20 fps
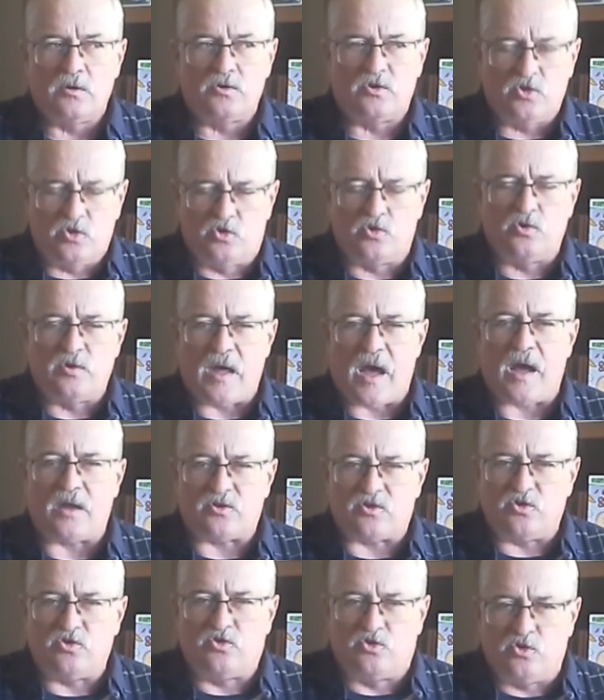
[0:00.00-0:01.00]
to do
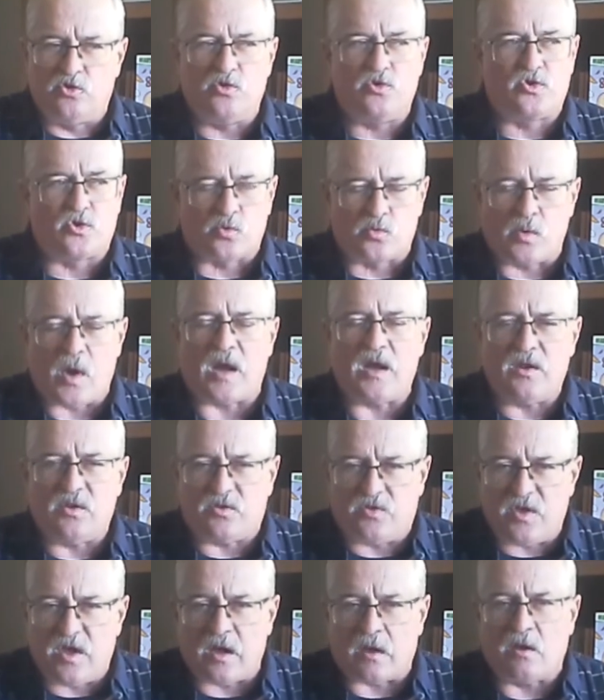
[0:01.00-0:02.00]
that, to do the right
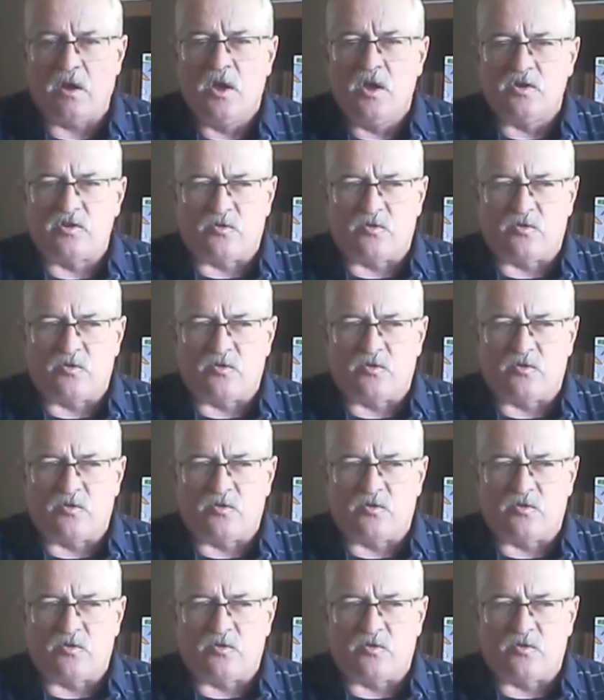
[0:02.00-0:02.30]
thing,